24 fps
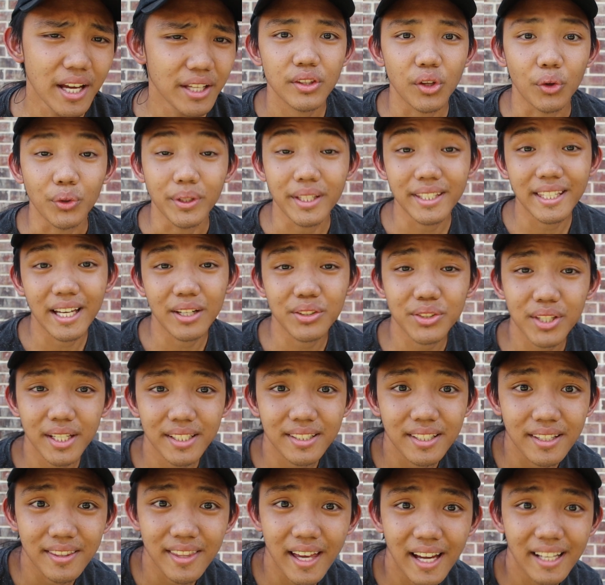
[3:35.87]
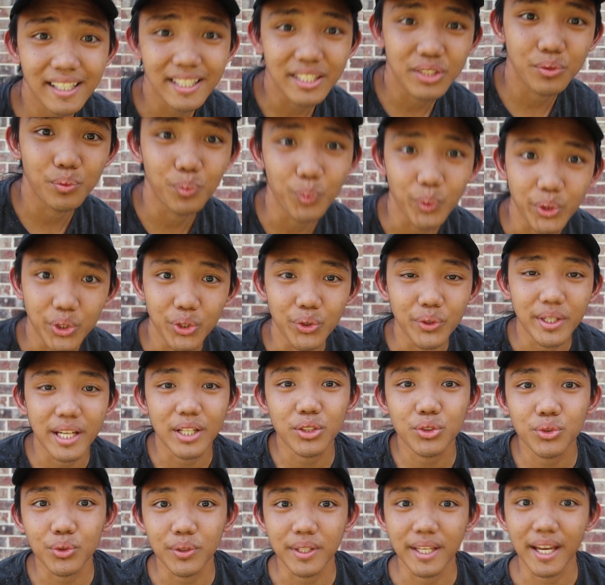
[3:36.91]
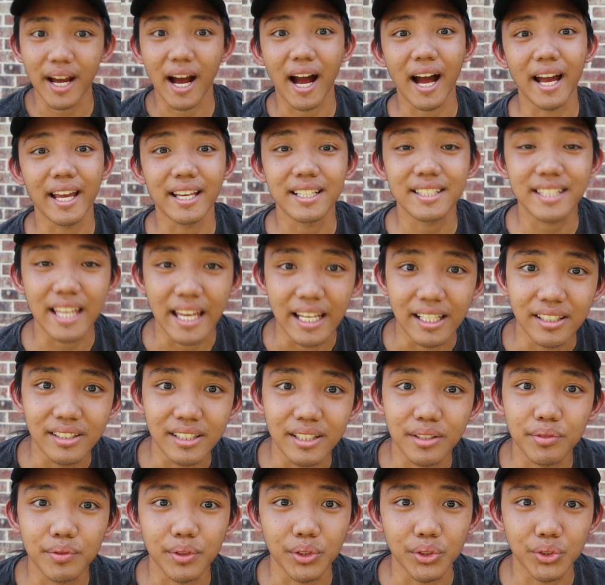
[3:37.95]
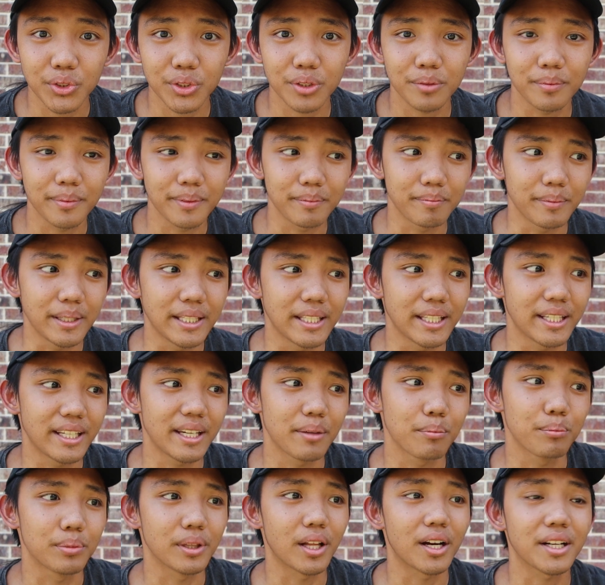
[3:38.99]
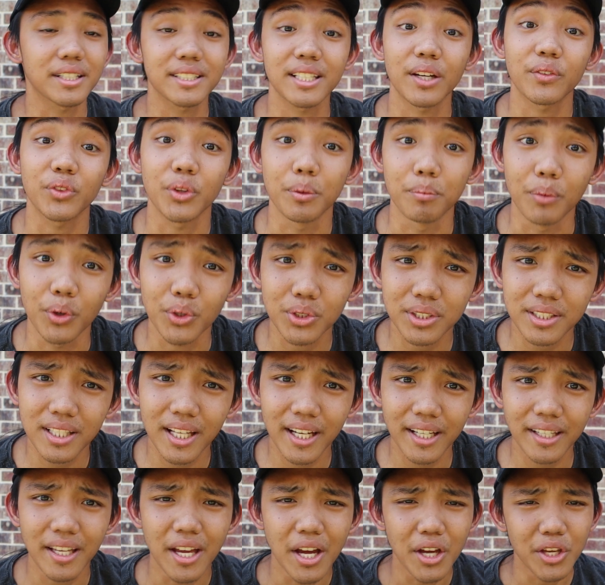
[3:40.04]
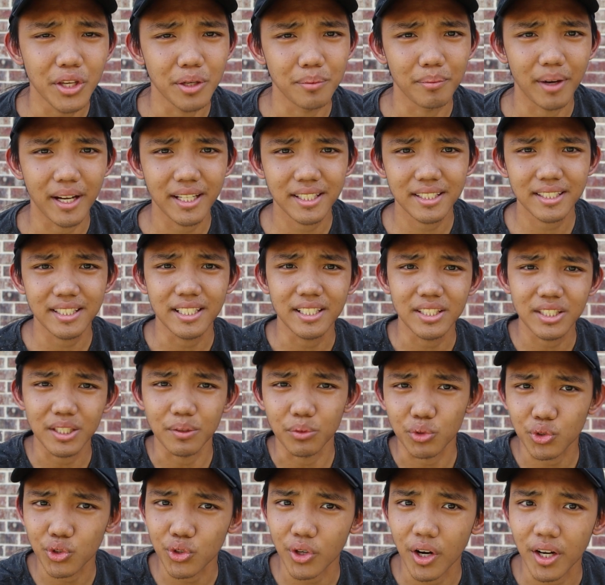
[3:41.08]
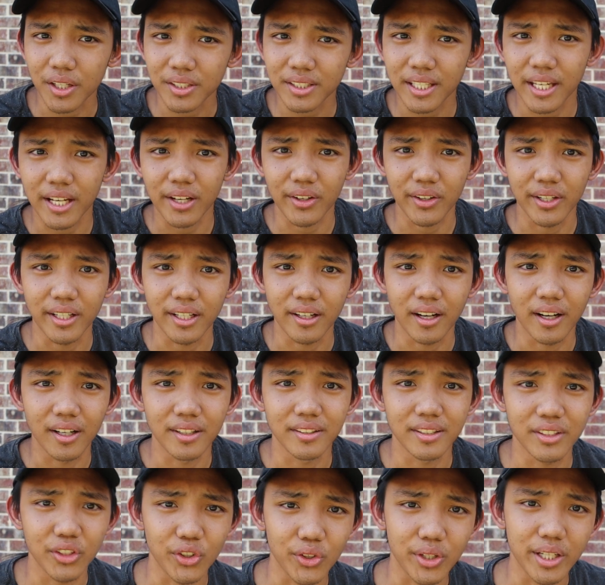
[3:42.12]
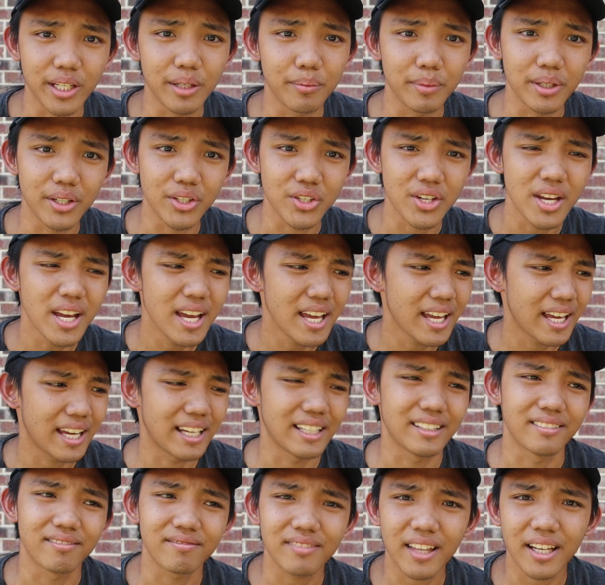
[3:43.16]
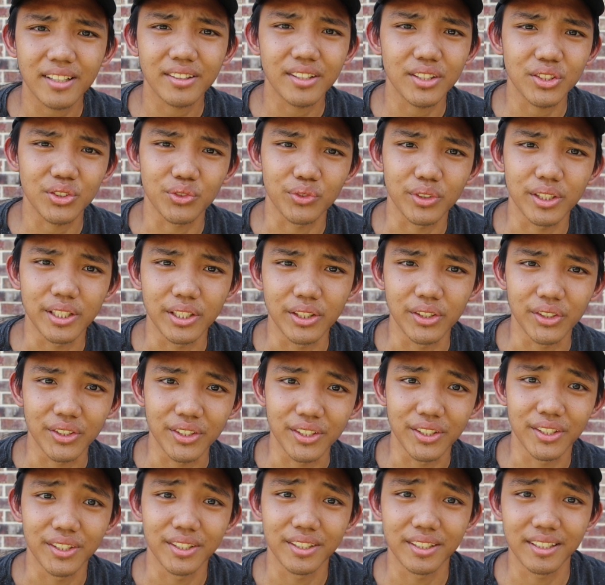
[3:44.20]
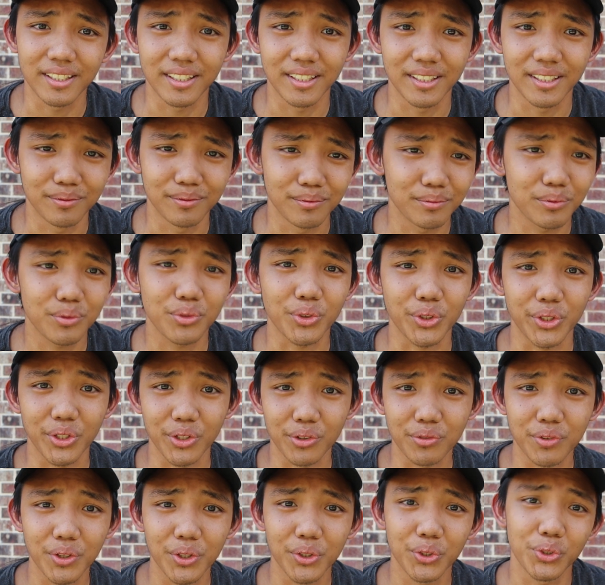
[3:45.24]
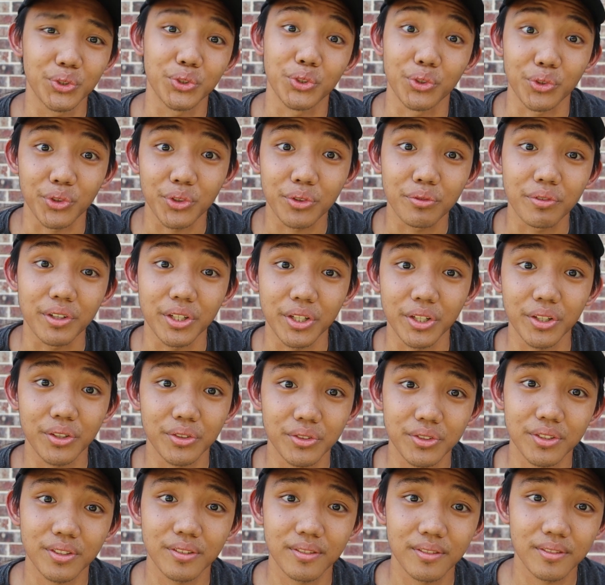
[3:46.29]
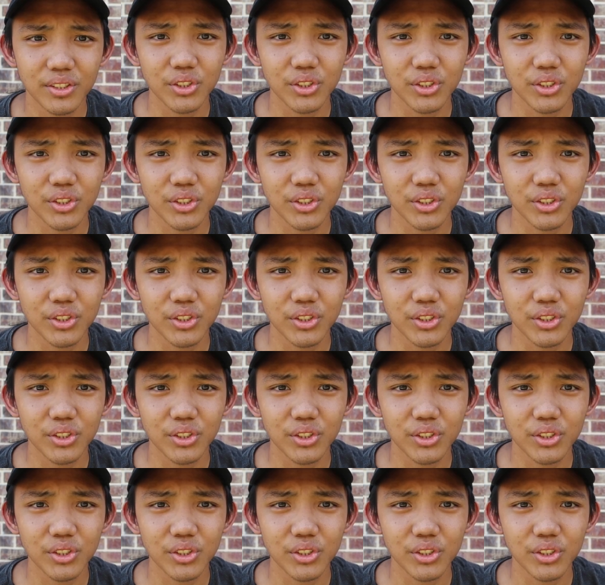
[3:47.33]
The only downside to that is when you get to the highest ND filter, meaning it blocks out the most light, you might see some crosshairing on your image, and that doesn't really look good for your photos or your videos.